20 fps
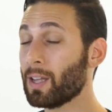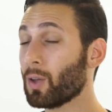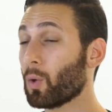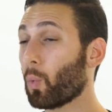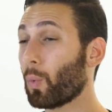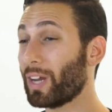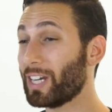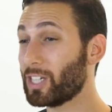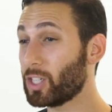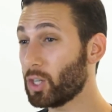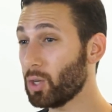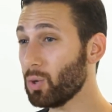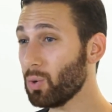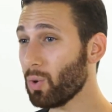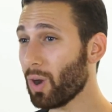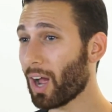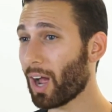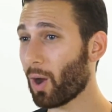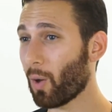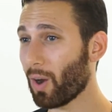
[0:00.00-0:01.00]
We do,
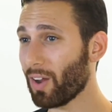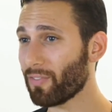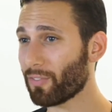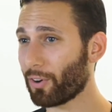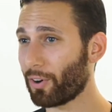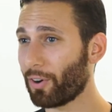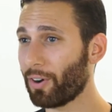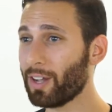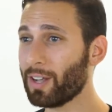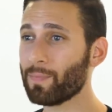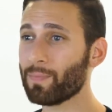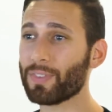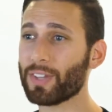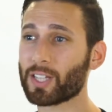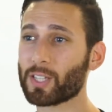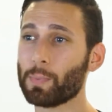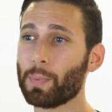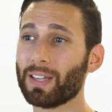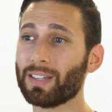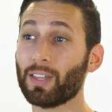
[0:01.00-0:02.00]
however,
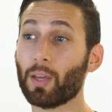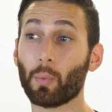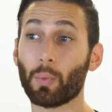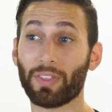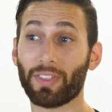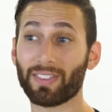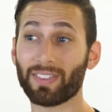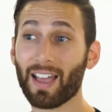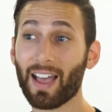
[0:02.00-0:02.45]
expect that with